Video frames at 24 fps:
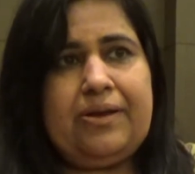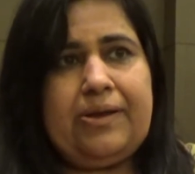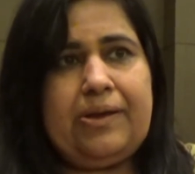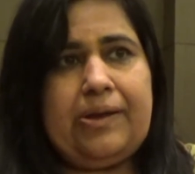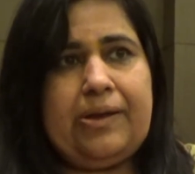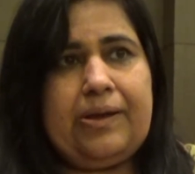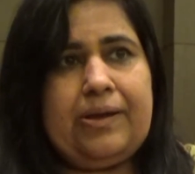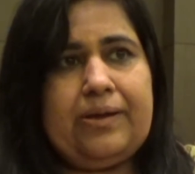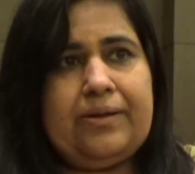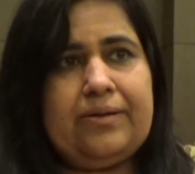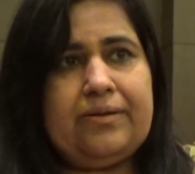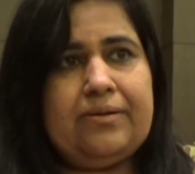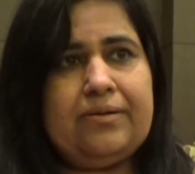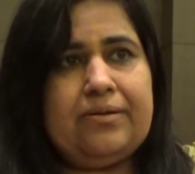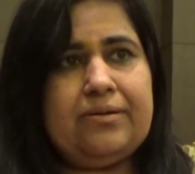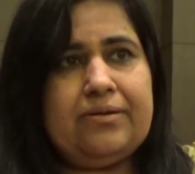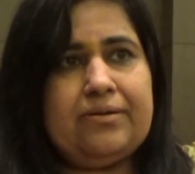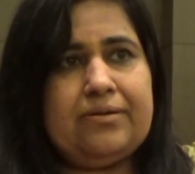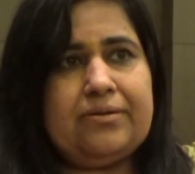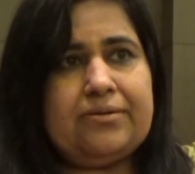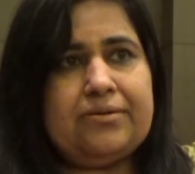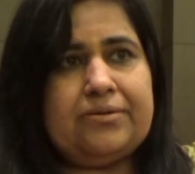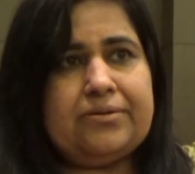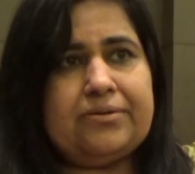and
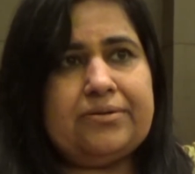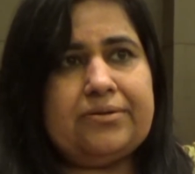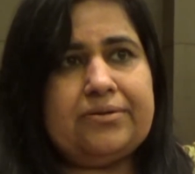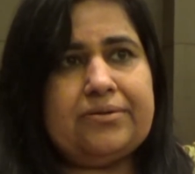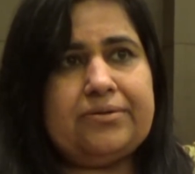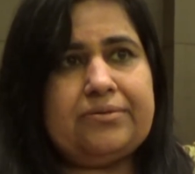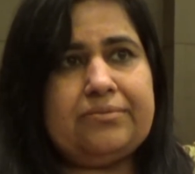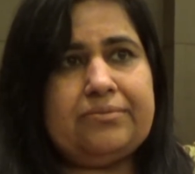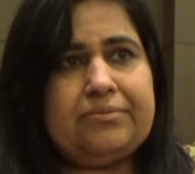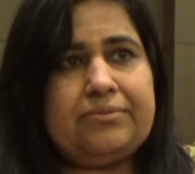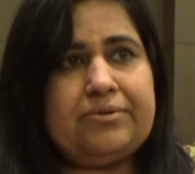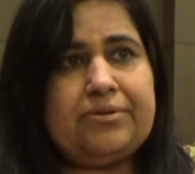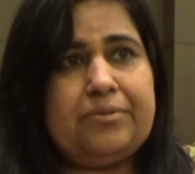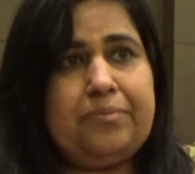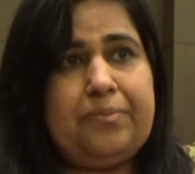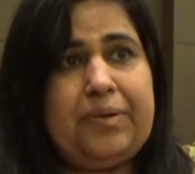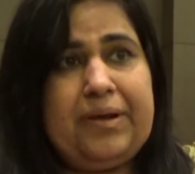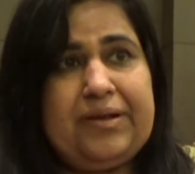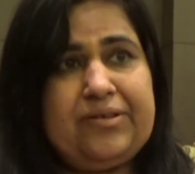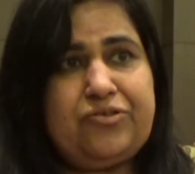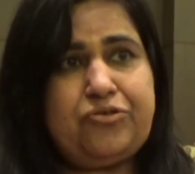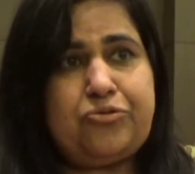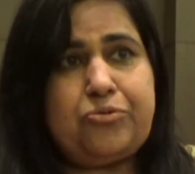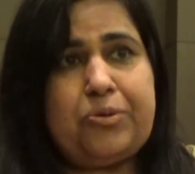the
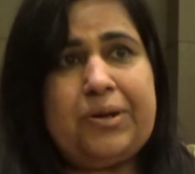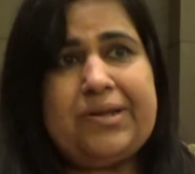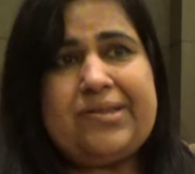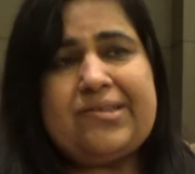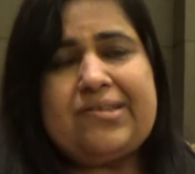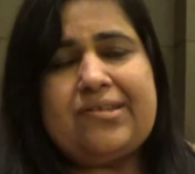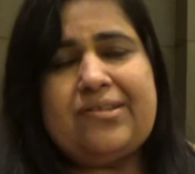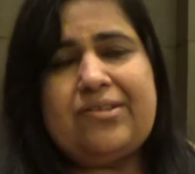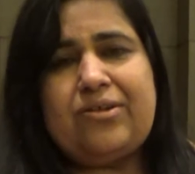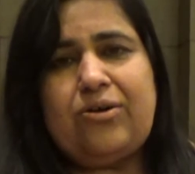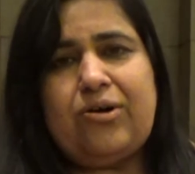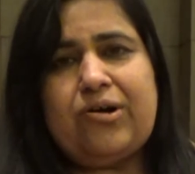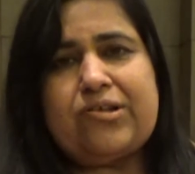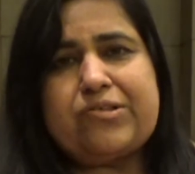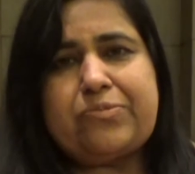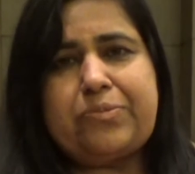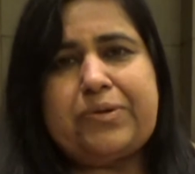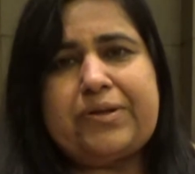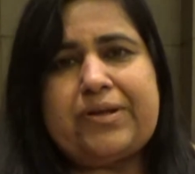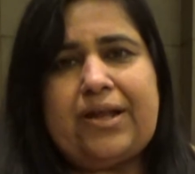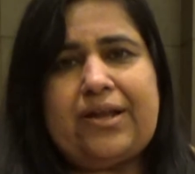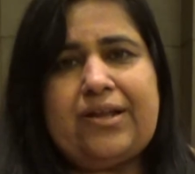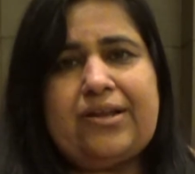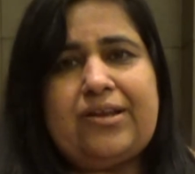best friends in the
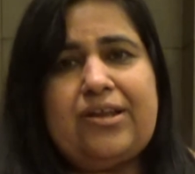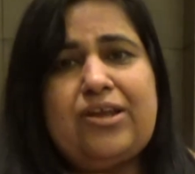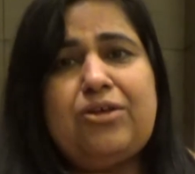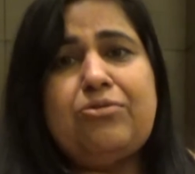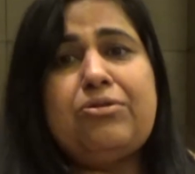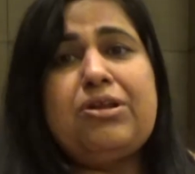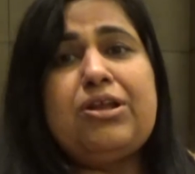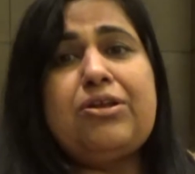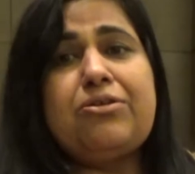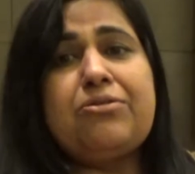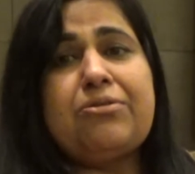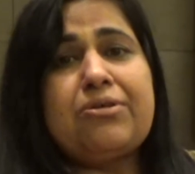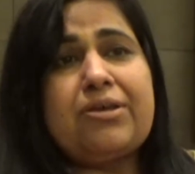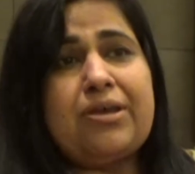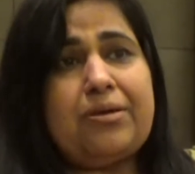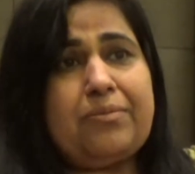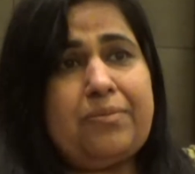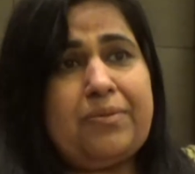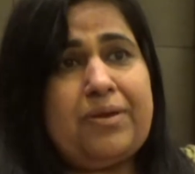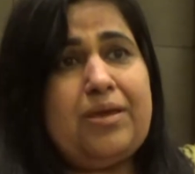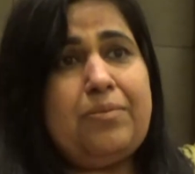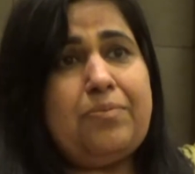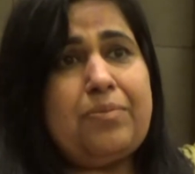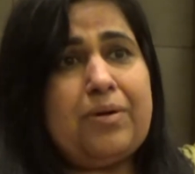hospitality. You need to
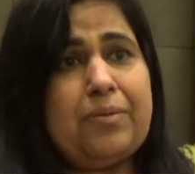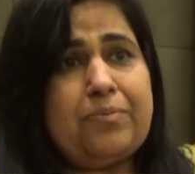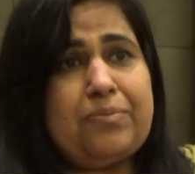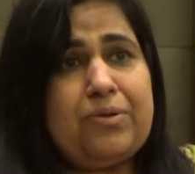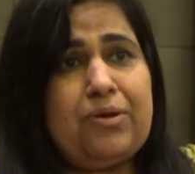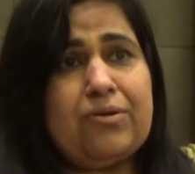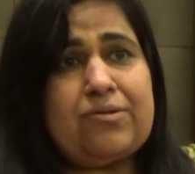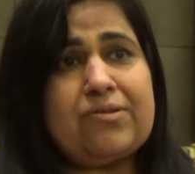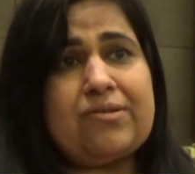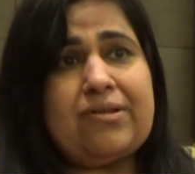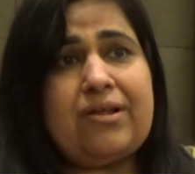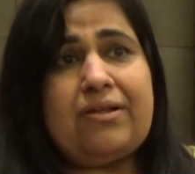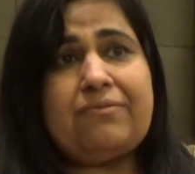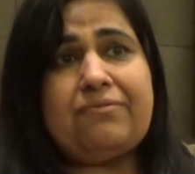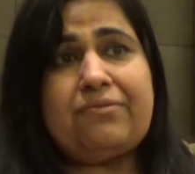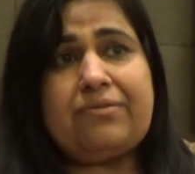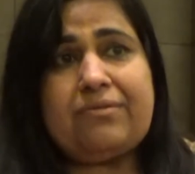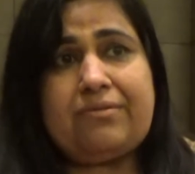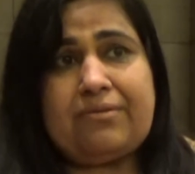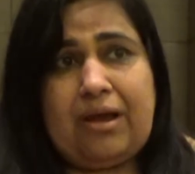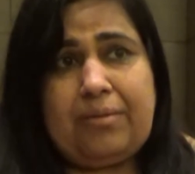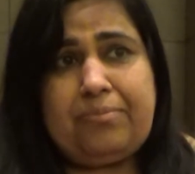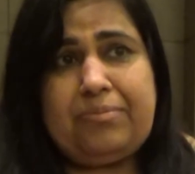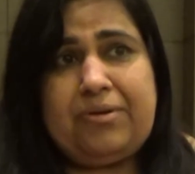keep up yourself
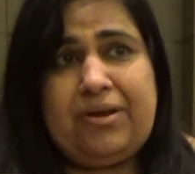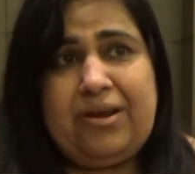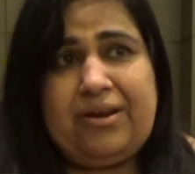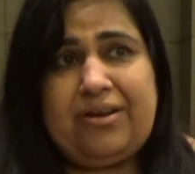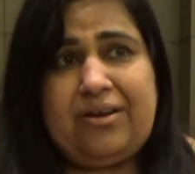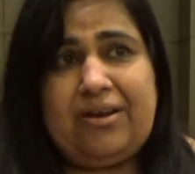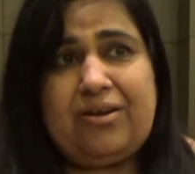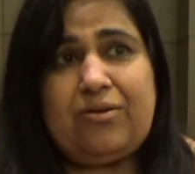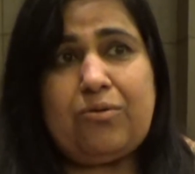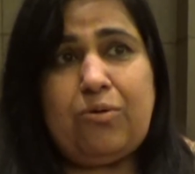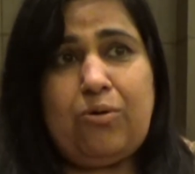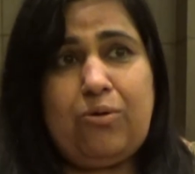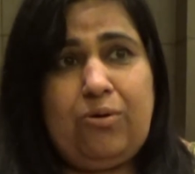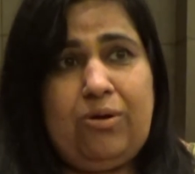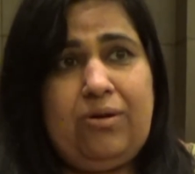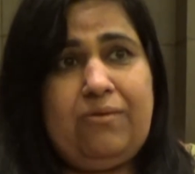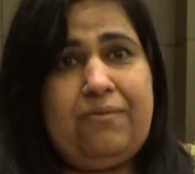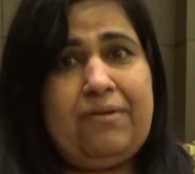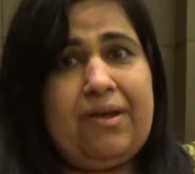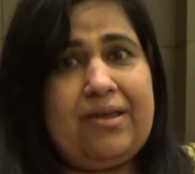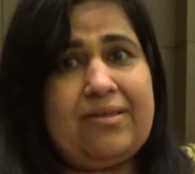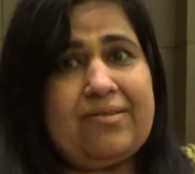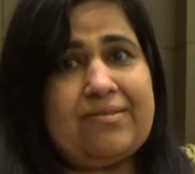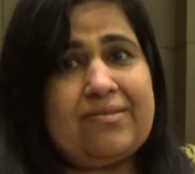updated
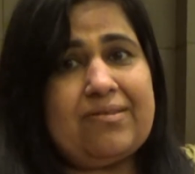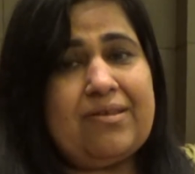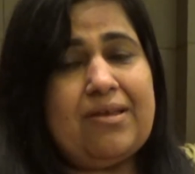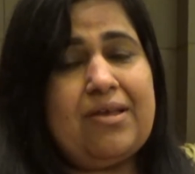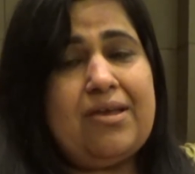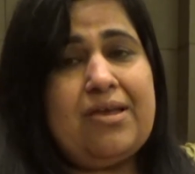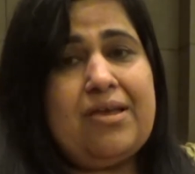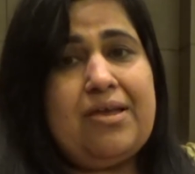always.